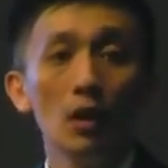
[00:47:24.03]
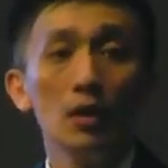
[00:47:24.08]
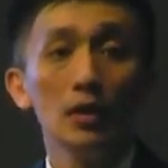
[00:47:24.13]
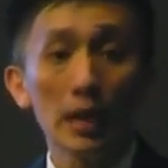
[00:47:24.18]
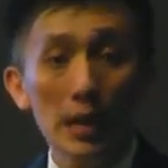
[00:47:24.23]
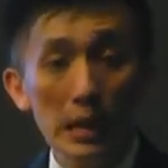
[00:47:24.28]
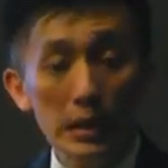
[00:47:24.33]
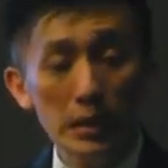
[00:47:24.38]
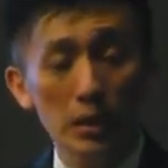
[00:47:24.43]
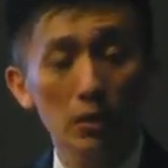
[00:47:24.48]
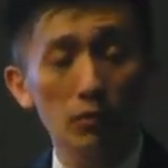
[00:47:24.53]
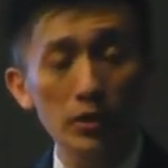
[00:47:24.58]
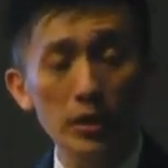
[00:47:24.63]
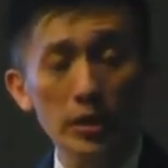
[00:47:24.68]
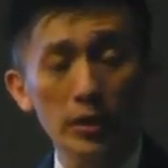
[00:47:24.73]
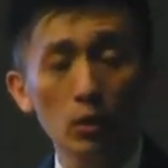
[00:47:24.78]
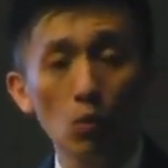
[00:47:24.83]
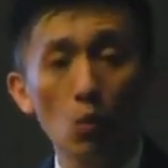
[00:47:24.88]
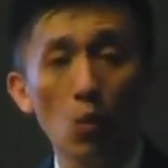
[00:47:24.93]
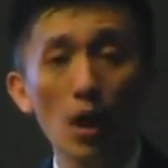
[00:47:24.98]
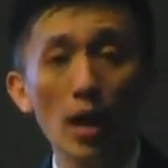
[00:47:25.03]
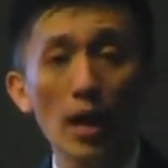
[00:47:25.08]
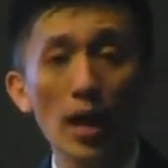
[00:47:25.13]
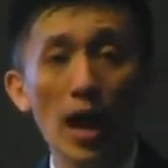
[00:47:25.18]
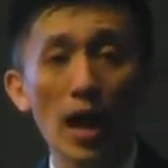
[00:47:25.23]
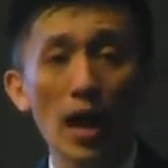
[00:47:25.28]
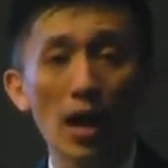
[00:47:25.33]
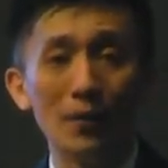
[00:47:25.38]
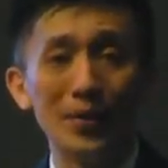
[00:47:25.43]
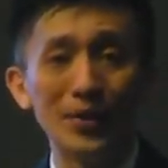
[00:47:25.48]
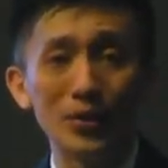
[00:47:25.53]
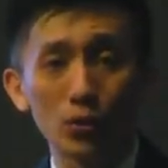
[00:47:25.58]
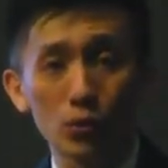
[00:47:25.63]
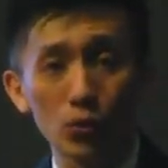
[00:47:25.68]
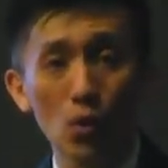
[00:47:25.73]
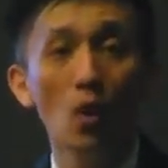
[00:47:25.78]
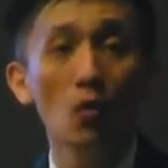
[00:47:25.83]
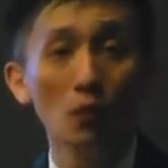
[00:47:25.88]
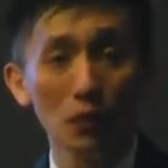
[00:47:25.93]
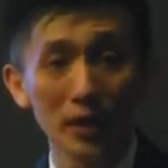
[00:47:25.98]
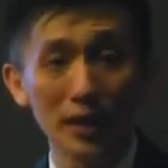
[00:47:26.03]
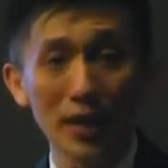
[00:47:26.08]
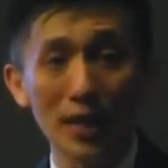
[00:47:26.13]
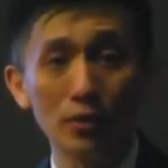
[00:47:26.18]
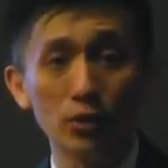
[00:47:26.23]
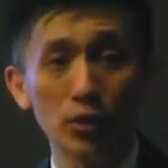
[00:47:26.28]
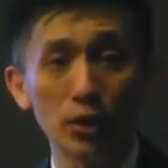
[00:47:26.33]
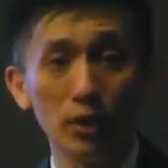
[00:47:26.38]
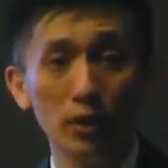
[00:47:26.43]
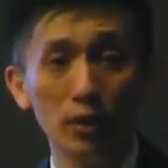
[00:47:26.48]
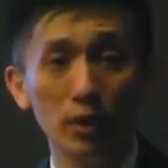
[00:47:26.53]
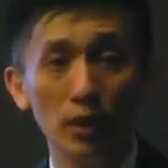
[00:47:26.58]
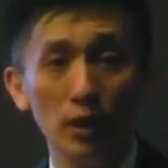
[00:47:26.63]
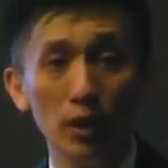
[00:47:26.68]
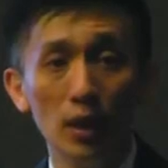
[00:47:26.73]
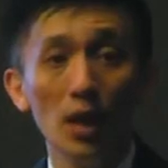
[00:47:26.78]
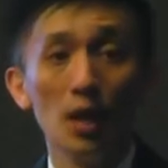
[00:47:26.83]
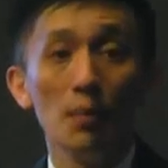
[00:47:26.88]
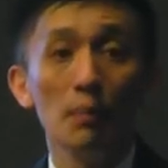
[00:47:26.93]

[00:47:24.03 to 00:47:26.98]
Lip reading: That's the reason why I have a strong retention.